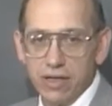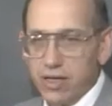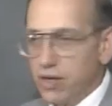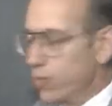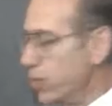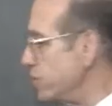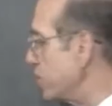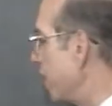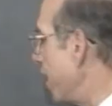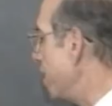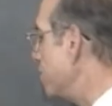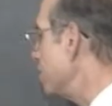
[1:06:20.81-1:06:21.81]
in which
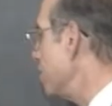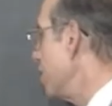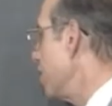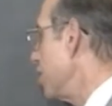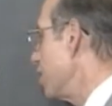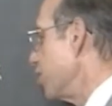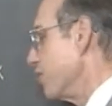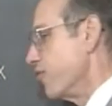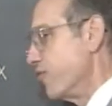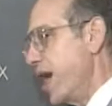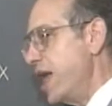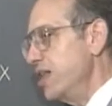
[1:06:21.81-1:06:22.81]
case the
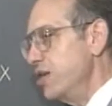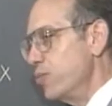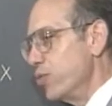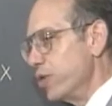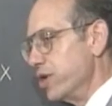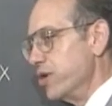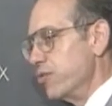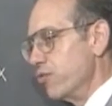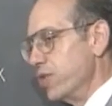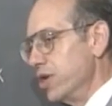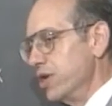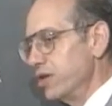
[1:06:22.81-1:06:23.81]
volume would
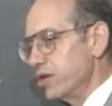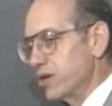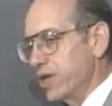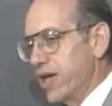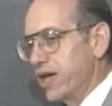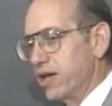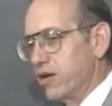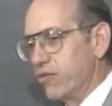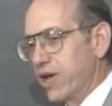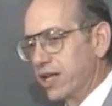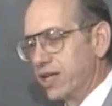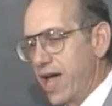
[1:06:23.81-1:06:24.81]
really look like a
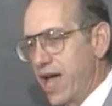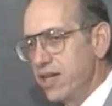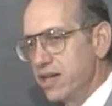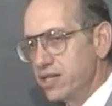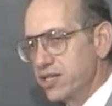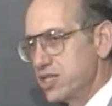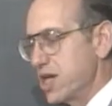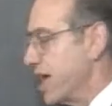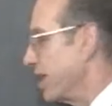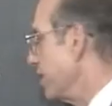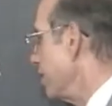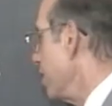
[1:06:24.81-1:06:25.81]
rectangular
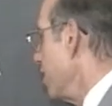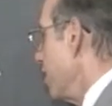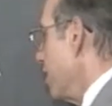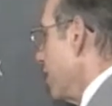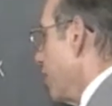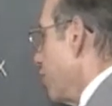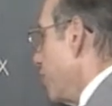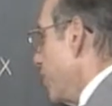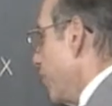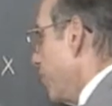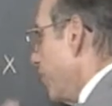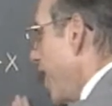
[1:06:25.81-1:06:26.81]
solid that would be a
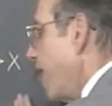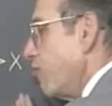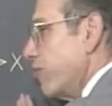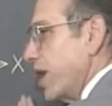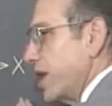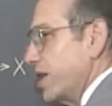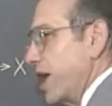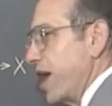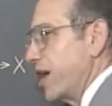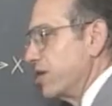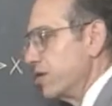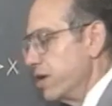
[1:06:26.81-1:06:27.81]
flat
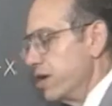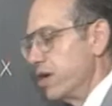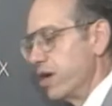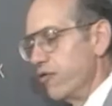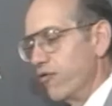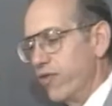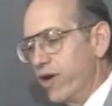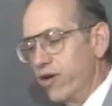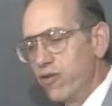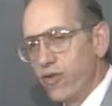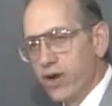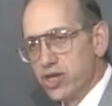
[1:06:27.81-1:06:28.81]
rectangle of
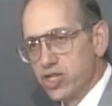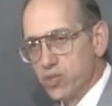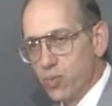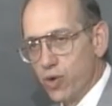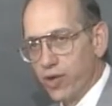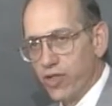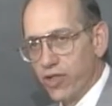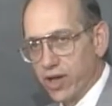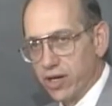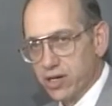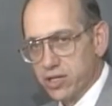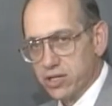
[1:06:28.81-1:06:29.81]
very, very small
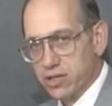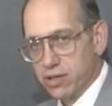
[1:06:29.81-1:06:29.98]
thickness.